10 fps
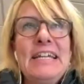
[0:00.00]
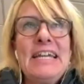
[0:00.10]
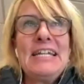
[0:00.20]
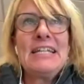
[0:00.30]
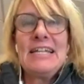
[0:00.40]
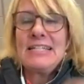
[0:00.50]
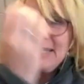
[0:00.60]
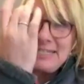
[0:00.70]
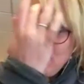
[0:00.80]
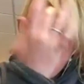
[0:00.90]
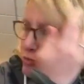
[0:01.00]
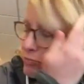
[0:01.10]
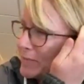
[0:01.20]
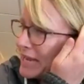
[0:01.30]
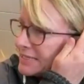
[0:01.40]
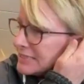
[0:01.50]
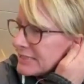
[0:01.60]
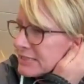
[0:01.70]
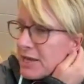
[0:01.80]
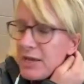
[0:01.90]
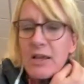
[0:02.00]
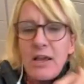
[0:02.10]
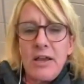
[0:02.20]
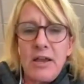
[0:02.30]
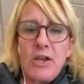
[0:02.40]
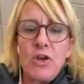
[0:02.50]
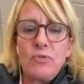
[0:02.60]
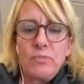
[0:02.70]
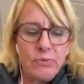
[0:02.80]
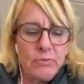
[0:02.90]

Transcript: it's a horrible mess. I hope